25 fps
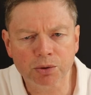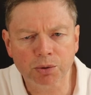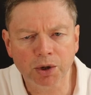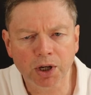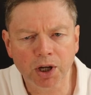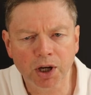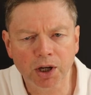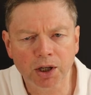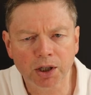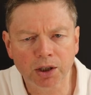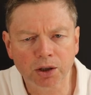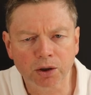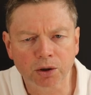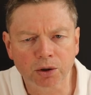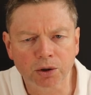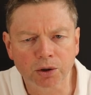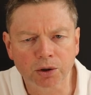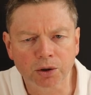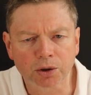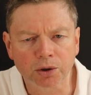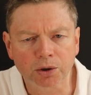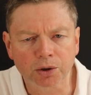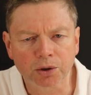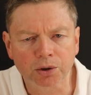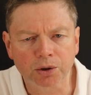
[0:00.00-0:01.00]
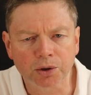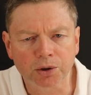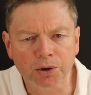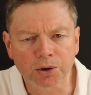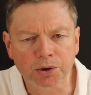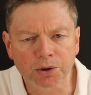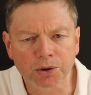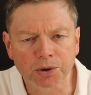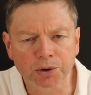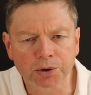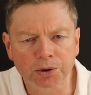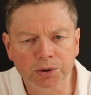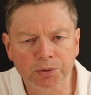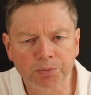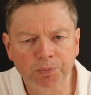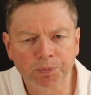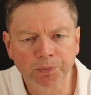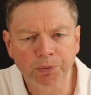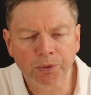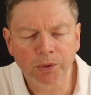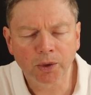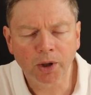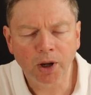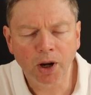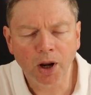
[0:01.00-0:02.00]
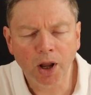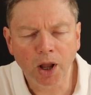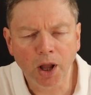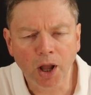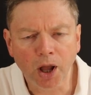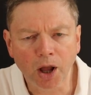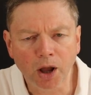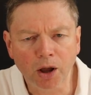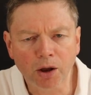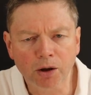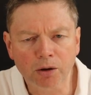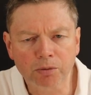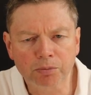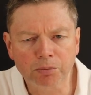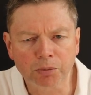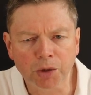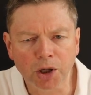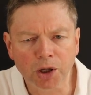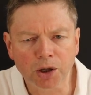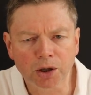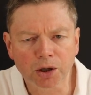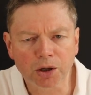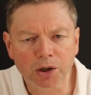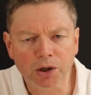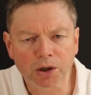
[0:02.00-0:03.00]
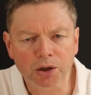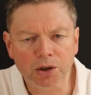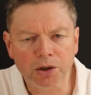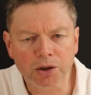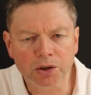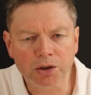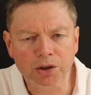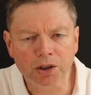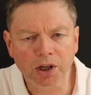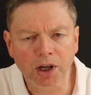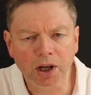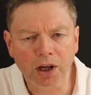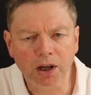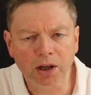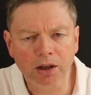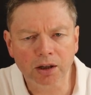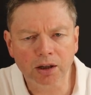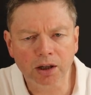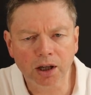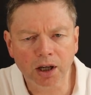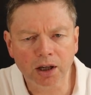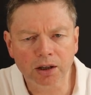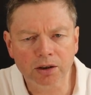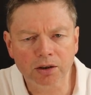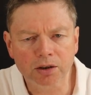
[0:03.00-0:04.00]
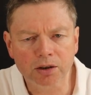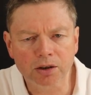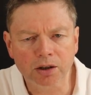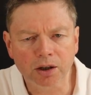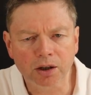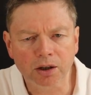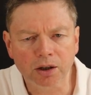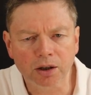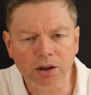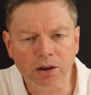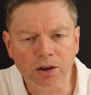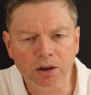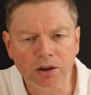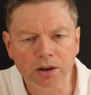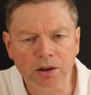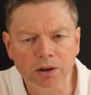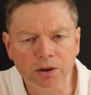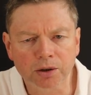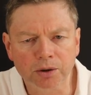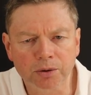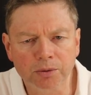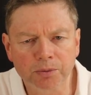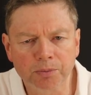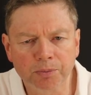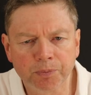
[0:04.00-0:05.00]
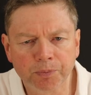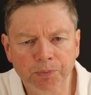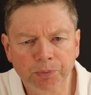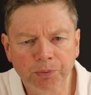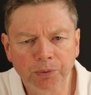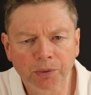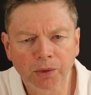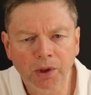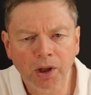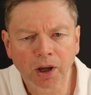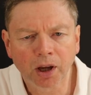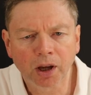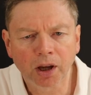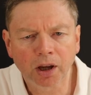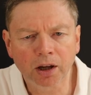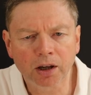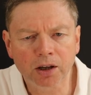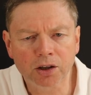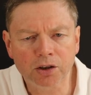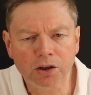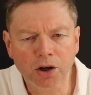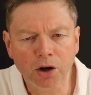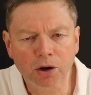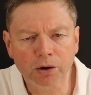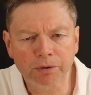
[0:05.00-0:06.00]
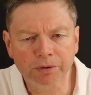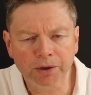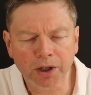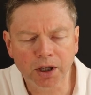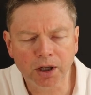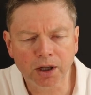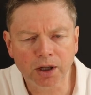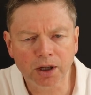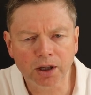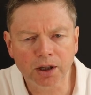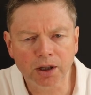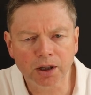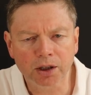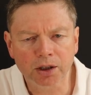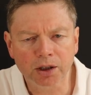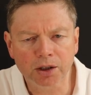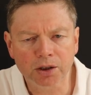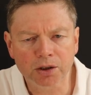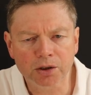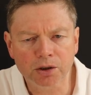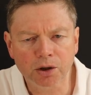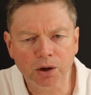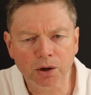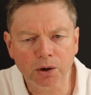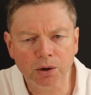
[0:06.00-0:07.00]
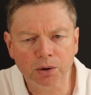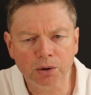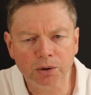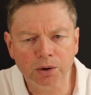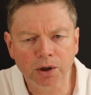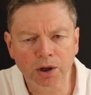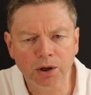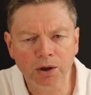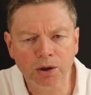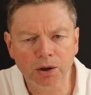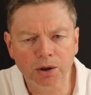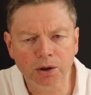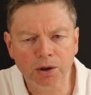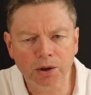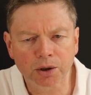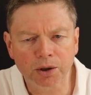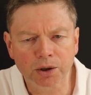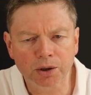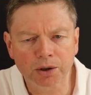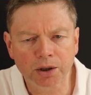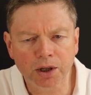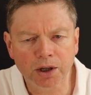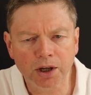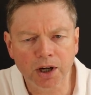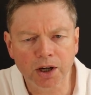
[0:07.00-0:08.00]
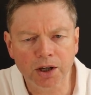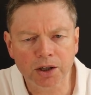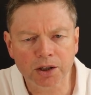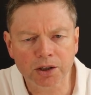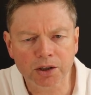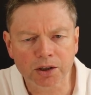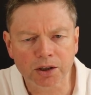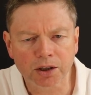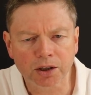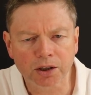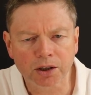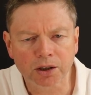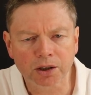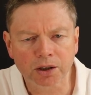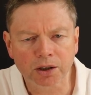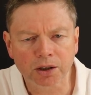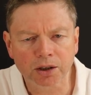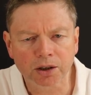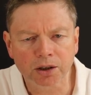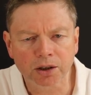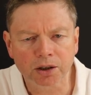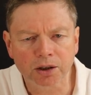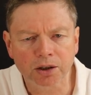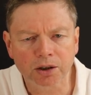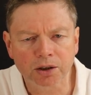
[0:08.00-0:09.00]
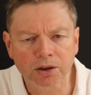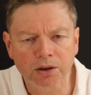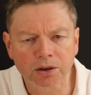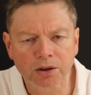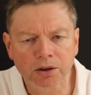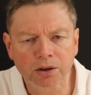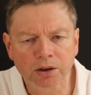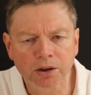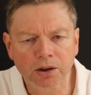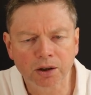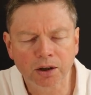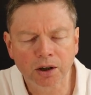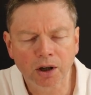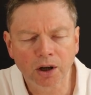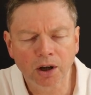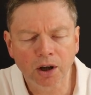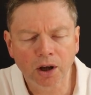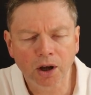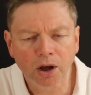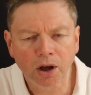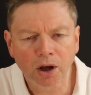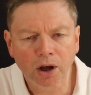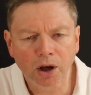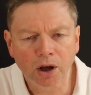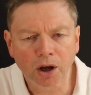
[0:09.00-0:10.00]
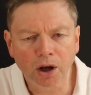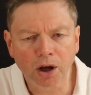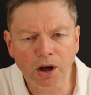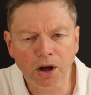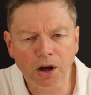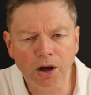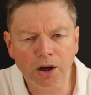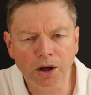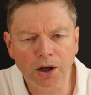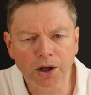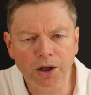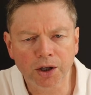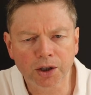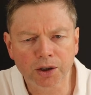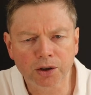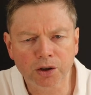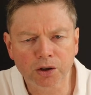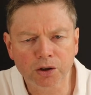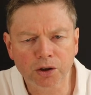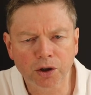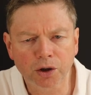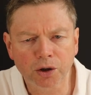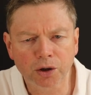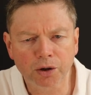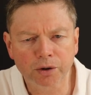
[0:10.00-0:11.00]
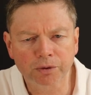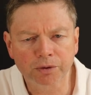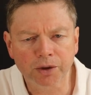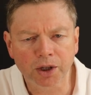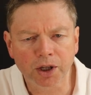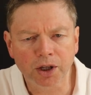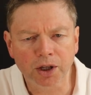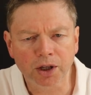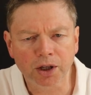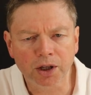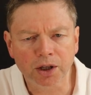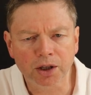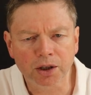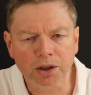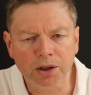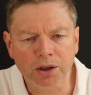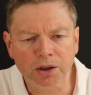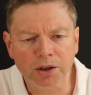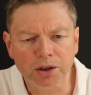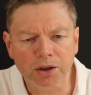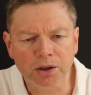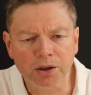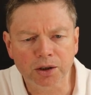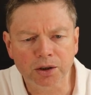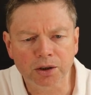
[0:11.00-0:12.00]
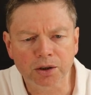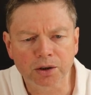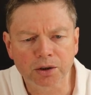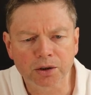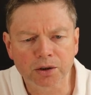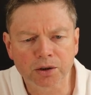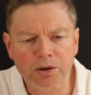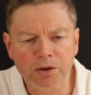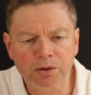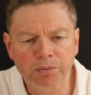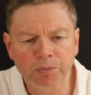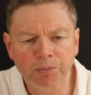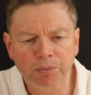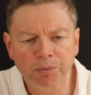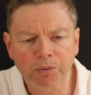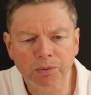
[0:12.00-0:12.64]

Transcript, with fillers: when I call. Have mercy and answer. It is your face, O Lord, that I seek. Hide not your face.